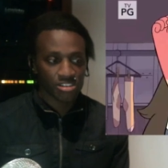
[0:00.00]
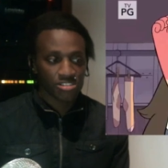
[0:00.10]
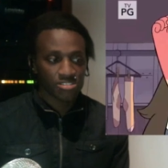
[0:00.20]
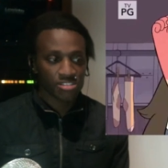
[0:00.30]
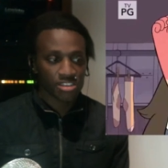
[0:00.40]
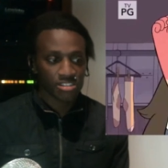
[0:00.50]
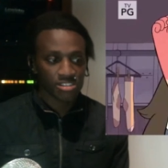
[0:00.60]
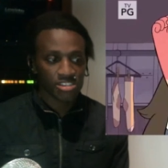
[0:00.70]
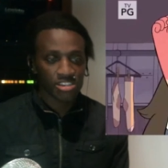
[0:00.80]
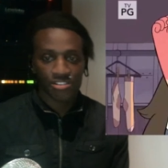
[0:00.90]
slightly
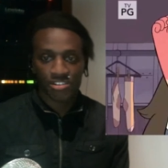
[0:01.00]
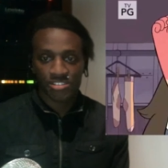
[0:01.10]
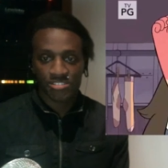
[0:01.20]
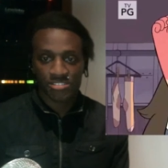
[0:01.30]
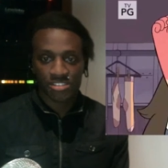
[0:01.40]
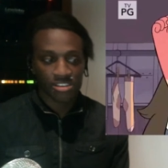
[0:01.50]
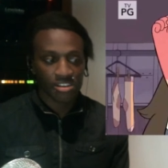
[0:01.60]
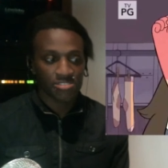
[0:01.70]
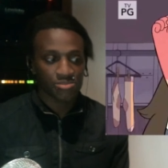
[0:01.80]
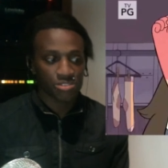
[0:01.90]
curious
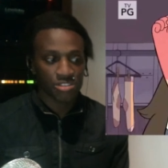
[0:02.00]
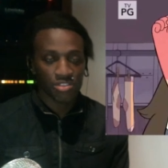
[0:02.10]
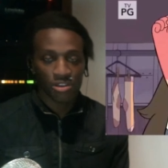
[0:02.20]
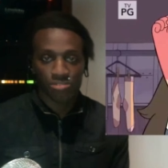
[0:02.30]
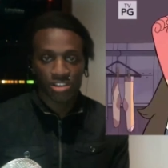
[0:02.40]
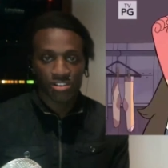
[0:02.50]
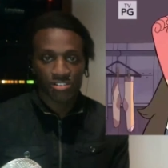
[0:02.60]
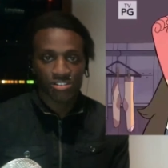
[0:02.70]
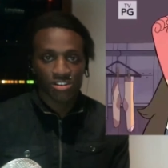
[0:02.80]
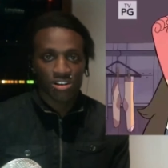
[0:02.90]
as with the thumbnail.